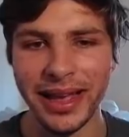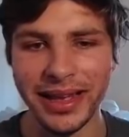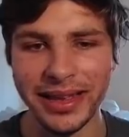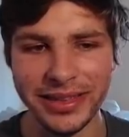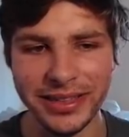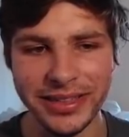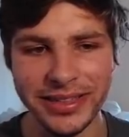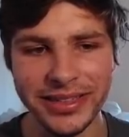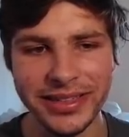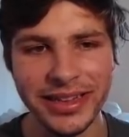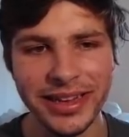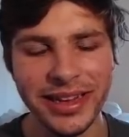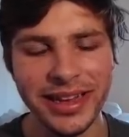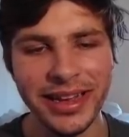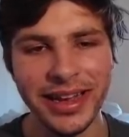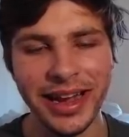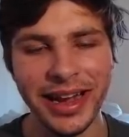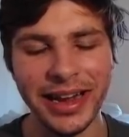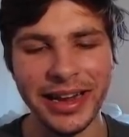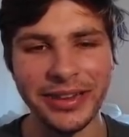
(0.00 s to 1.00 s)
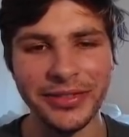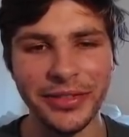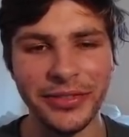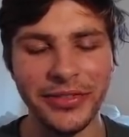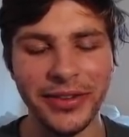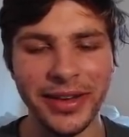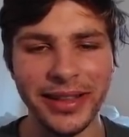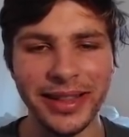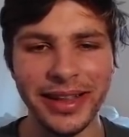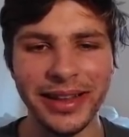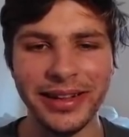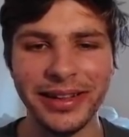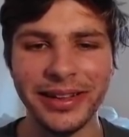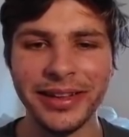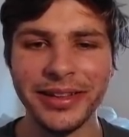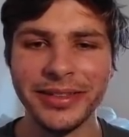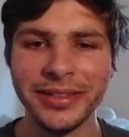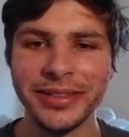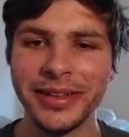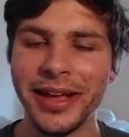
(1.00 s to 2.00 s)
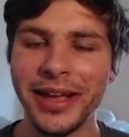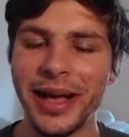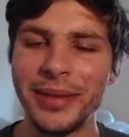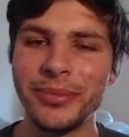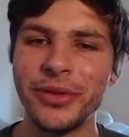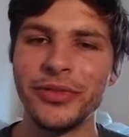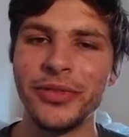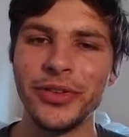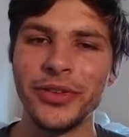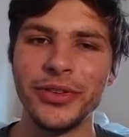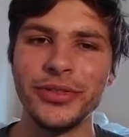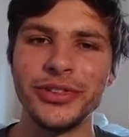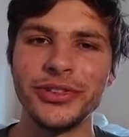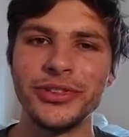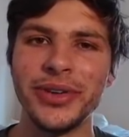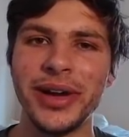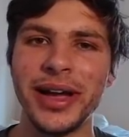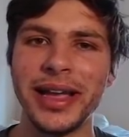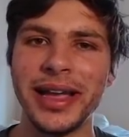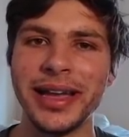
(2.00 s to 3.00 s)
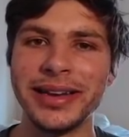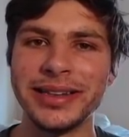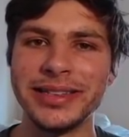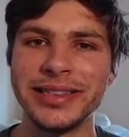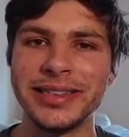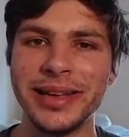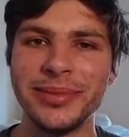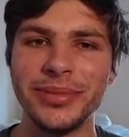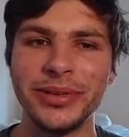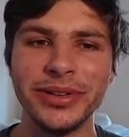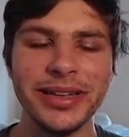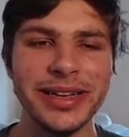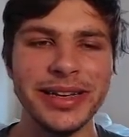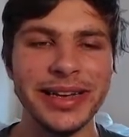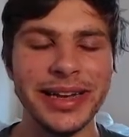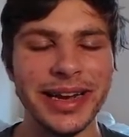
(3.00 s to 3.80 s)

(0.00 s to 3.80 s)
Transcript: just kind of a fun little combo for you to try and assemble.